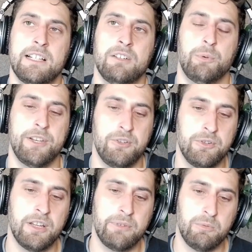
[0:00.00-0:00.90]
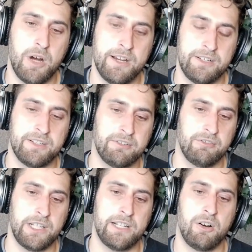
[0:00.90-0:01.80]
We knew that we wanted to
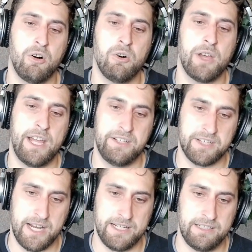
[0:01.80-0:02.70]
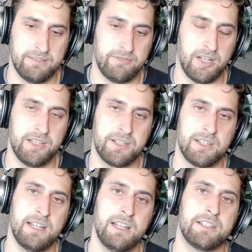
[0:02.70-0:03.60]
create a whole head scanning device,
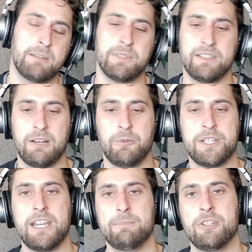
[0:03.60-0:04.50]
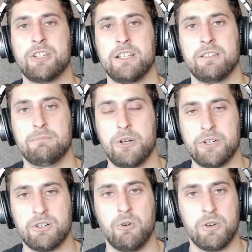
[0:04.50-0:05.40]
something that was imaging the
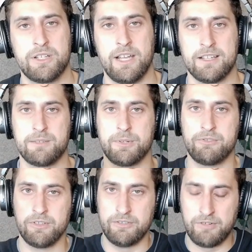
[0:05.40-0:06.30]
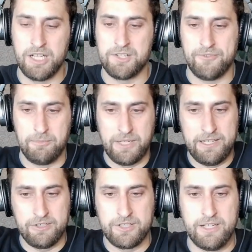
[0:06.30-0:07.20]
motor cortex, which really runs from
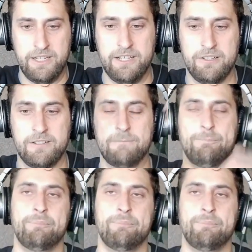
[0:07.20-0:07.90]
ear to ear.